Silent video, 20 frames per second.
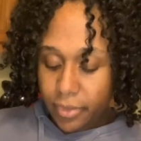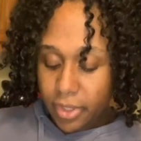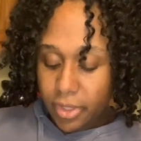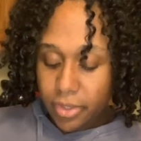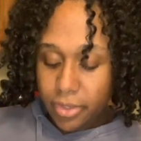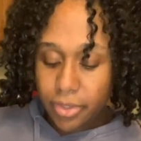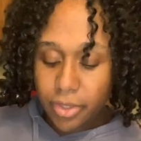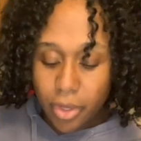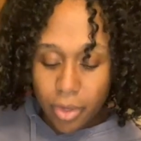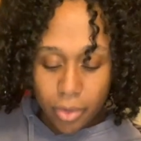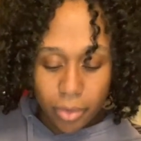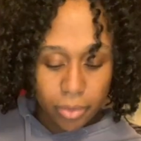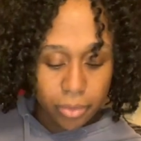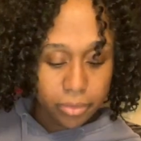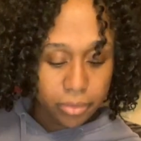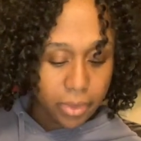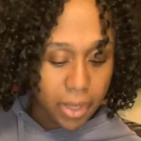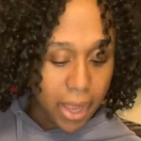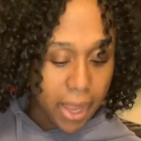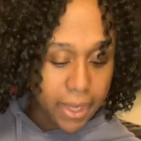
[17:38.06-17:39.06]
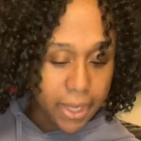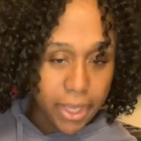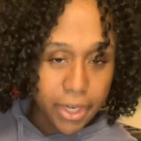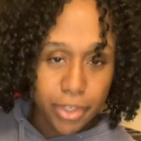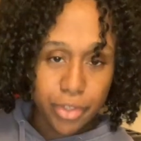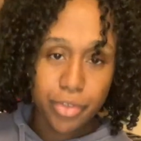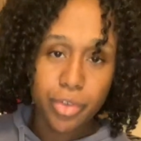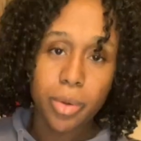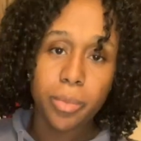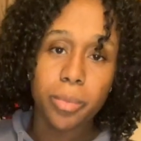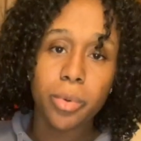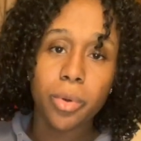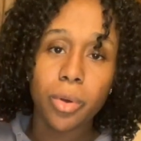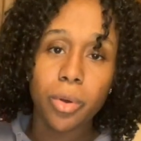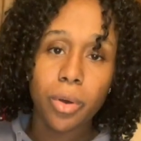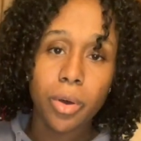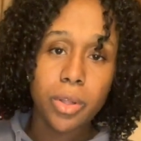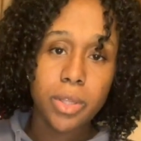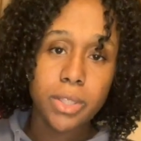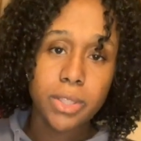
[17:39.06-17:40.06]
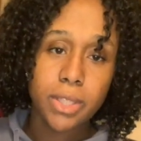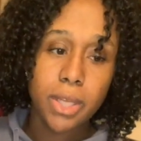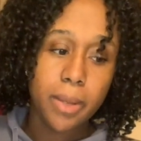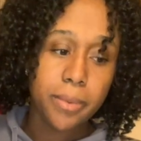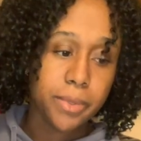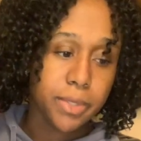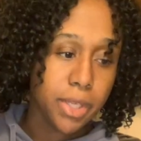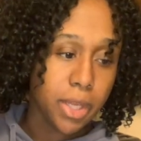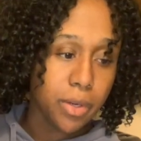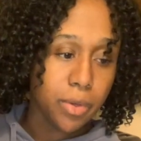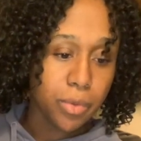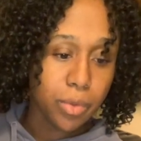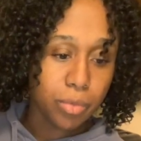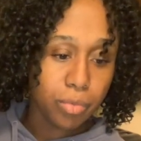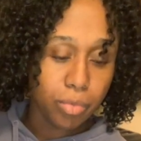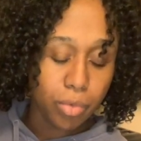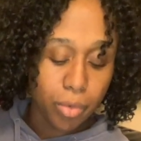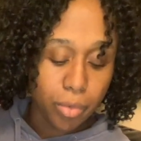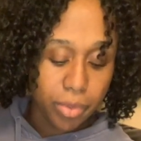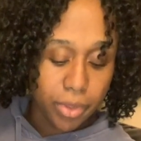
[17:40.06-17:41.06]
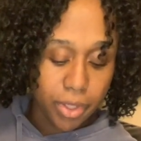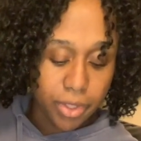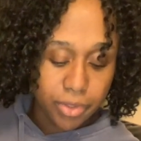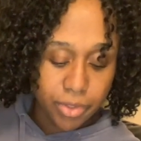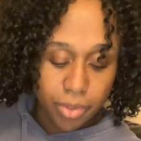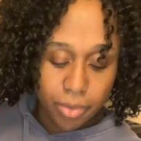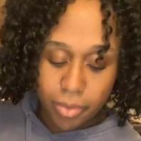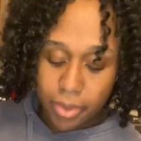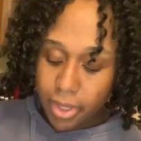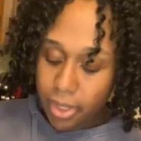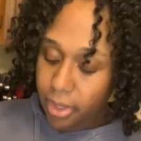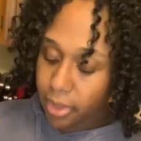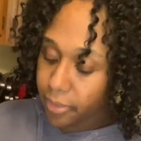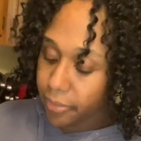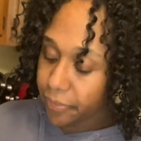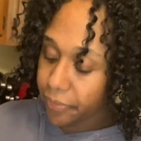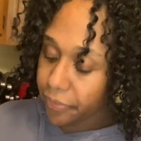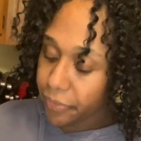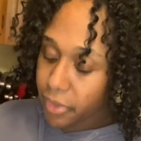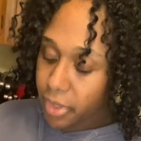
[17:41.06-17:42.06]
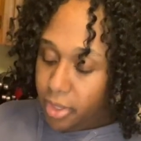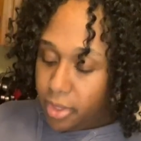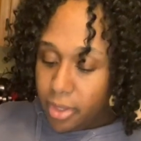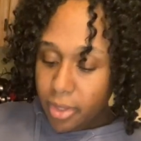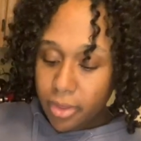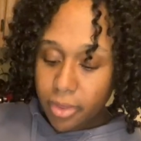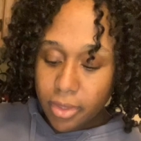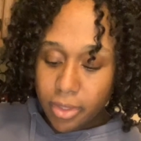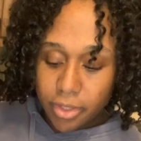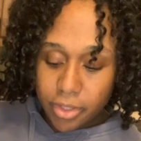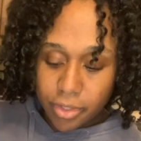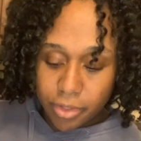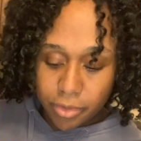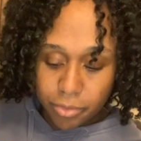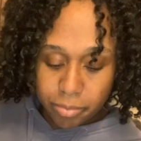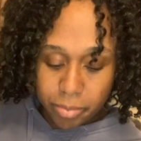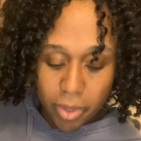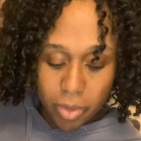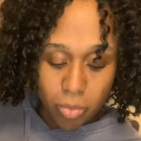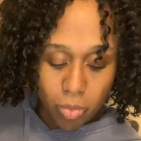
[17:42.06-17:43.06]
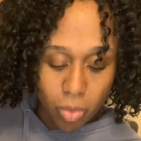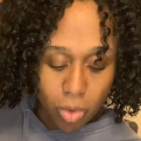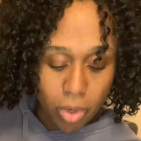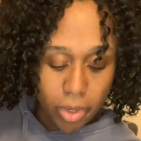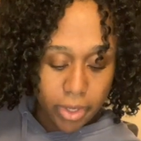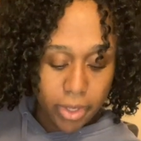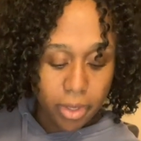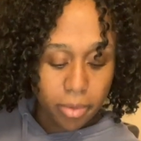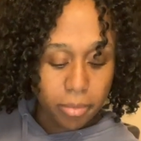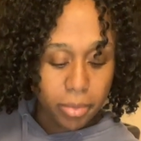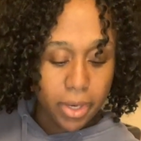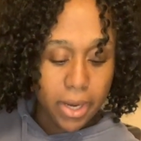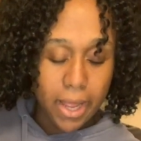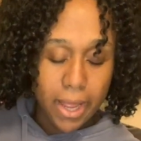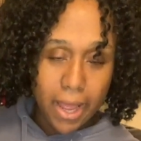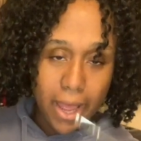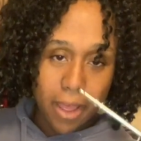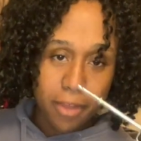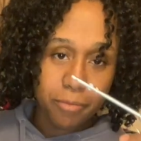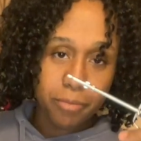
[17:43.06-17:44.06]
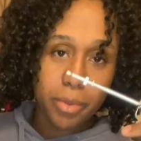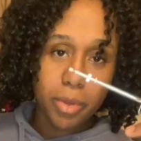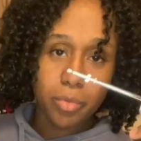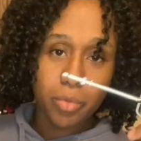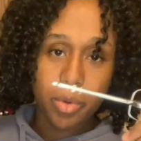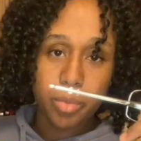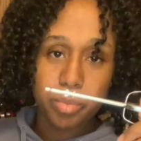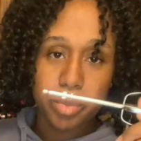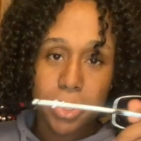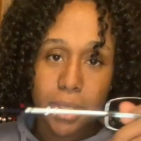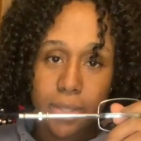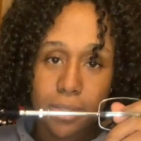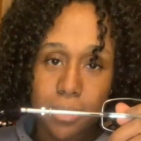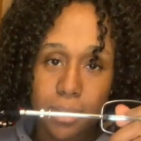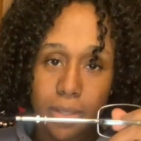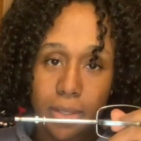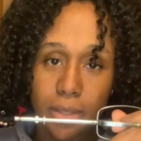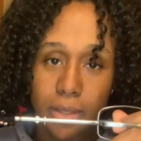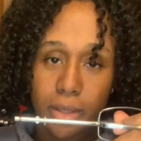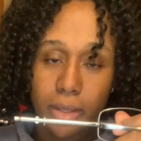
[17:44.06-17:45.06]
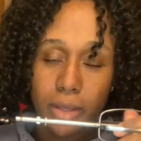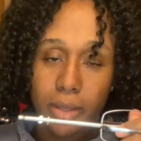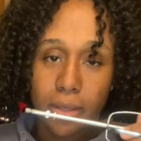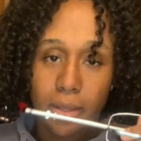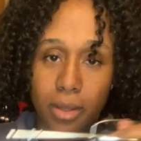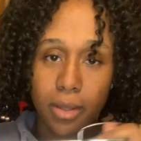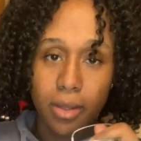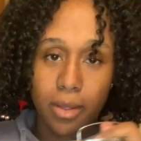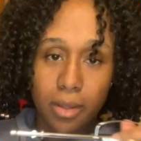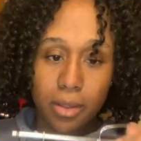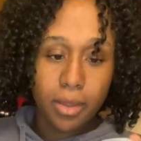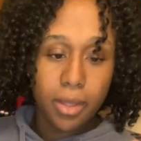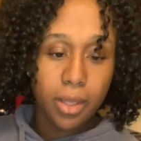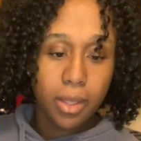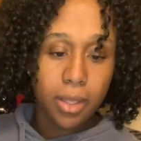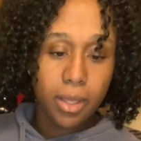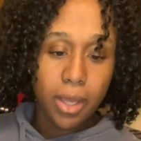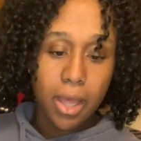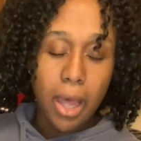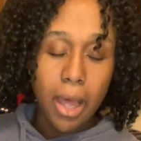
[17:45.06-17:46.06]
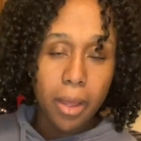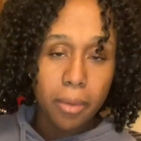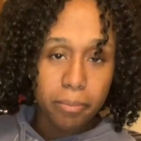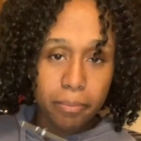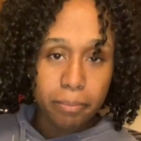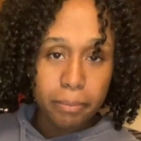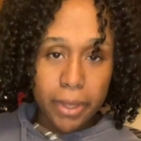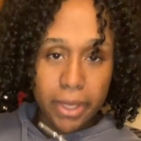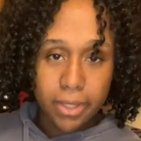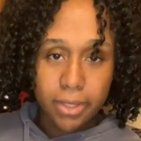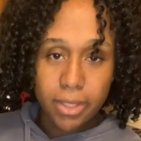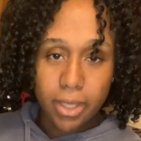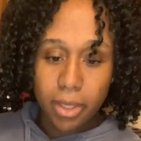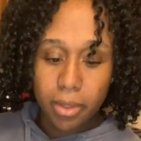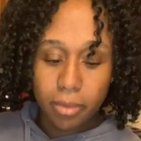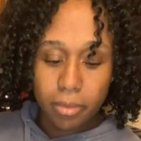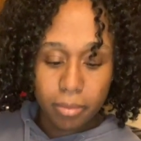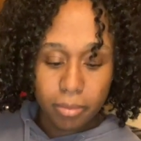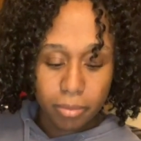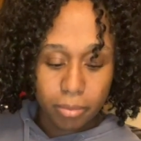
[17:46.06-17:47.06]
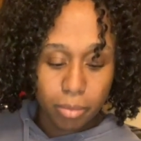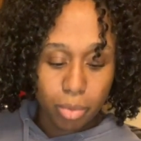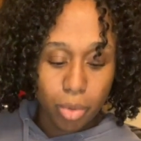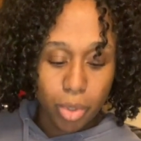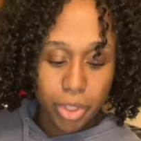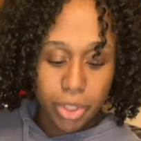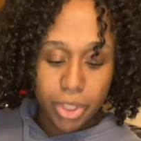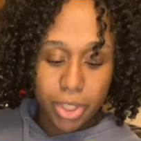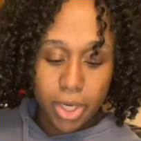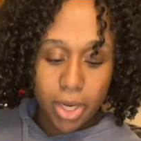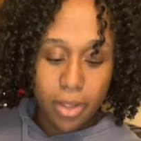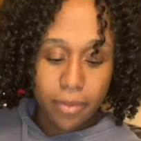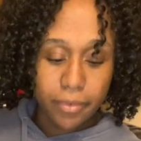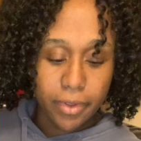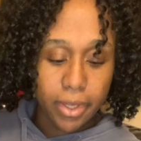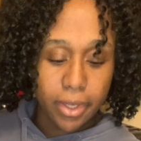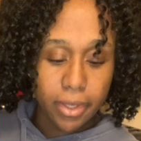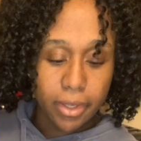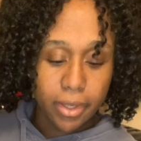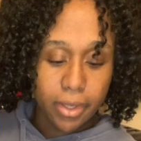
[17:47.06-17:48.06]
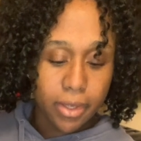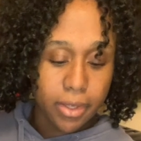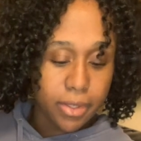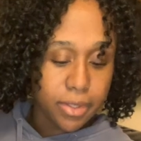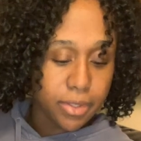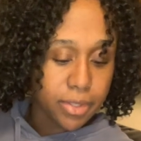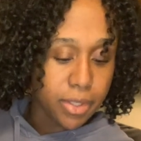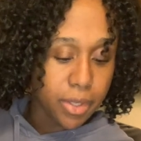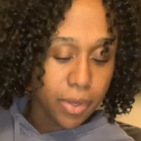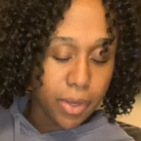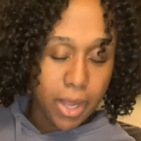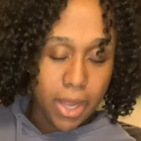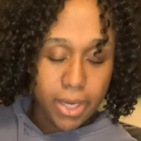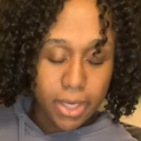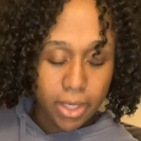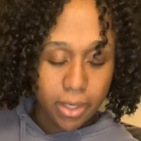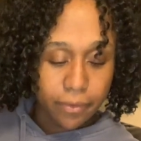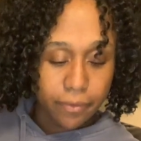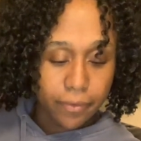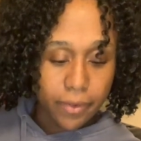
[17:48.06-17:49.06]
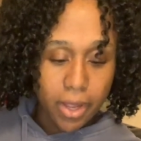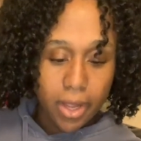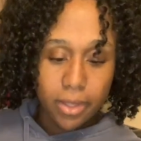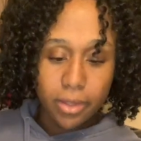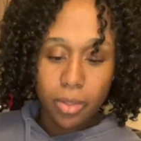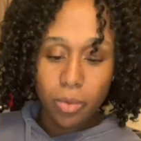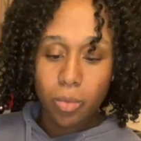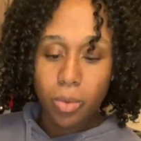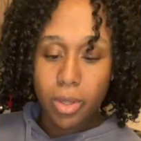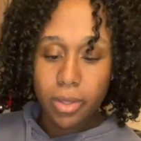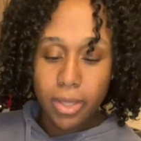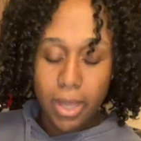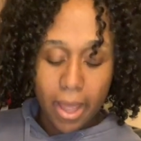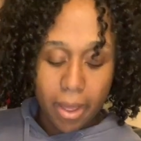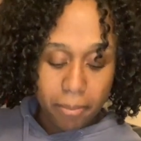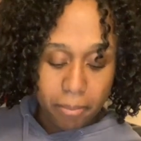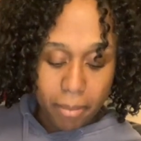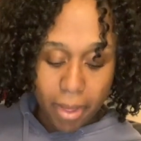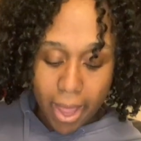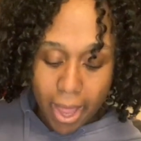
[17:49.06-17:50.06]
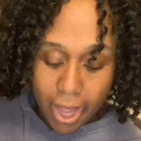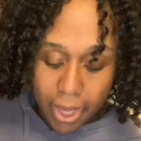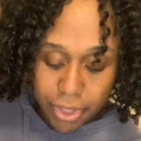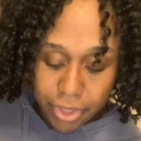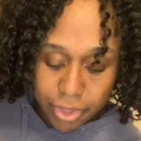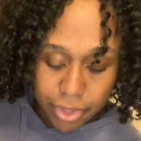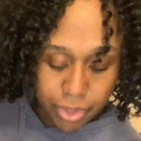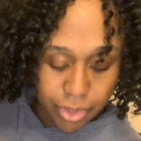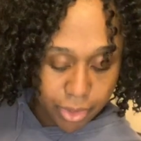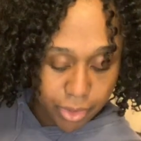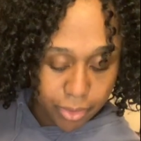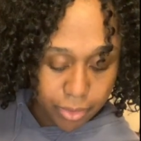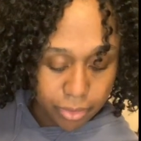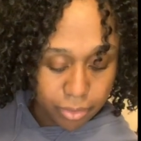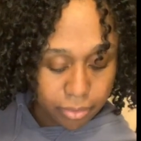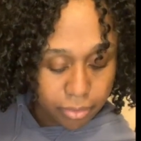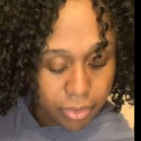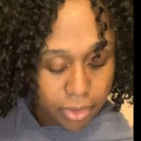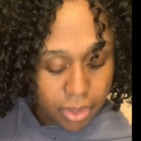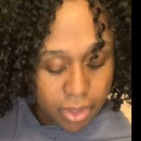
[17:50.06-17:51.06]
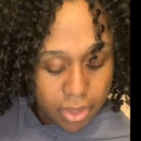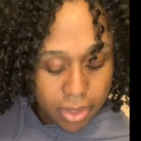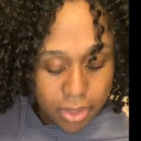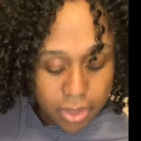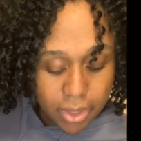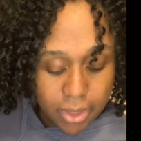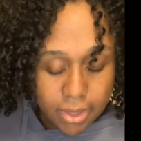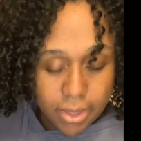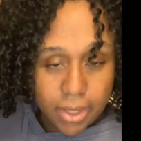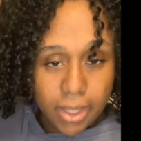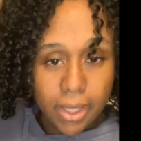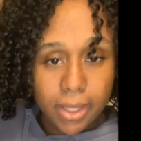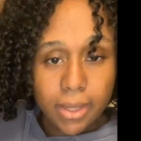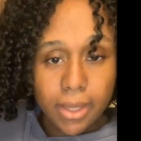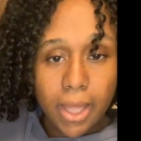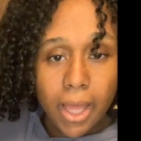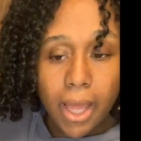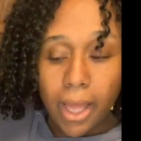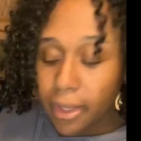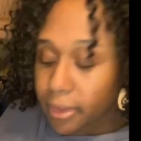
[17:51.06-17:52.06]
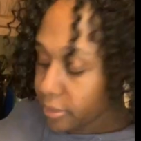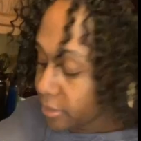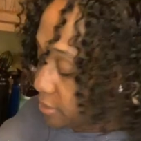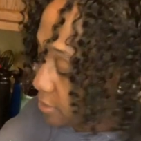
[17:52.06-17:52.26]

So I get in trouble all the time because I don't throw things away. This has been working, but I have been replacing the mixing portion of it. So I need to find the one that match. So let's get that.